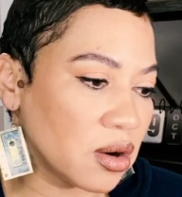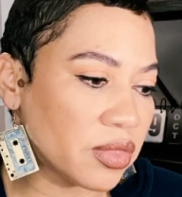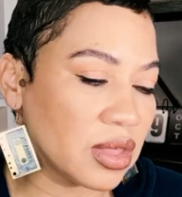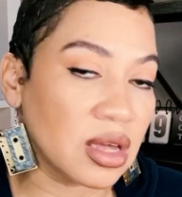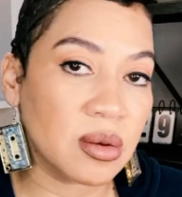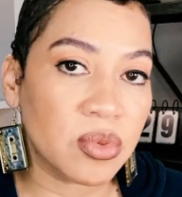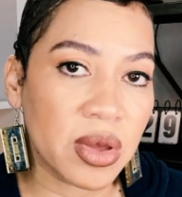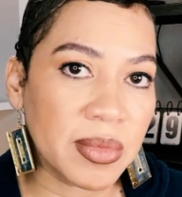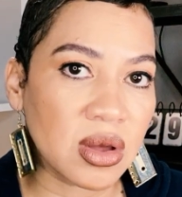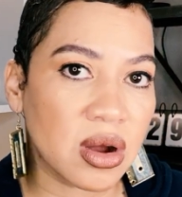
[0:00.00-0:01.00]
The
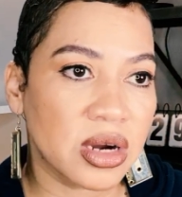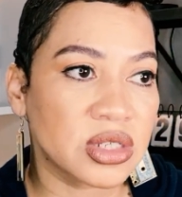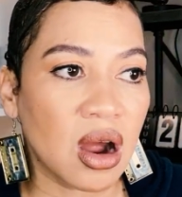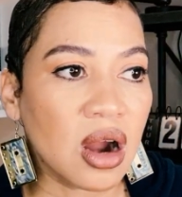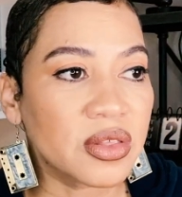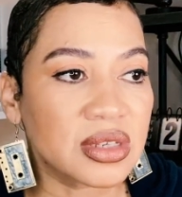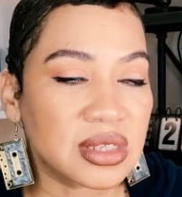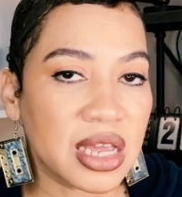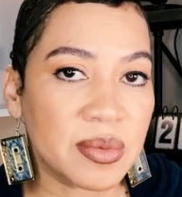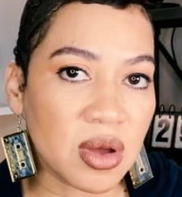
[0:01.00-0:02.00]
unemployment cards are the
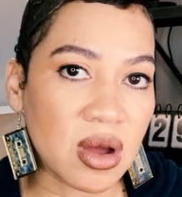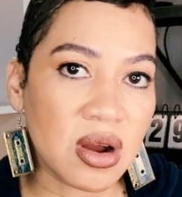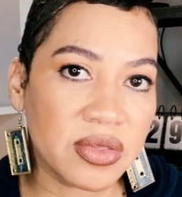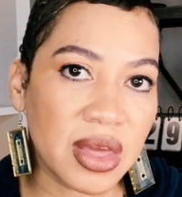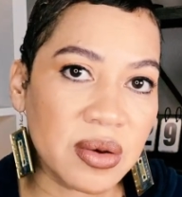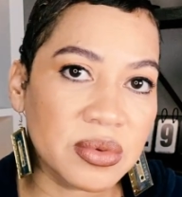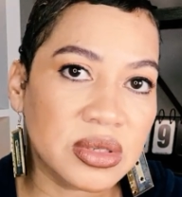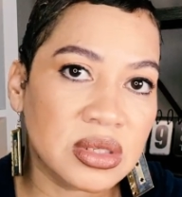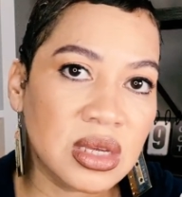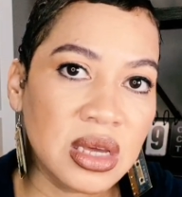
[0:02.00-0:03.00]
same card that
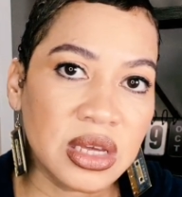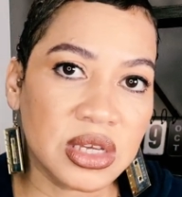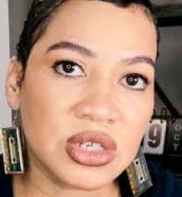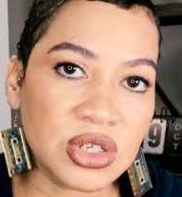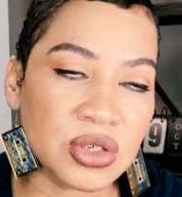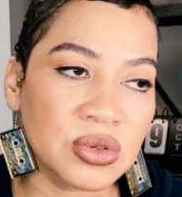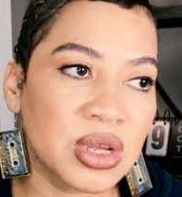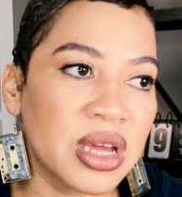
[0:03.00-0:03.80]
was issued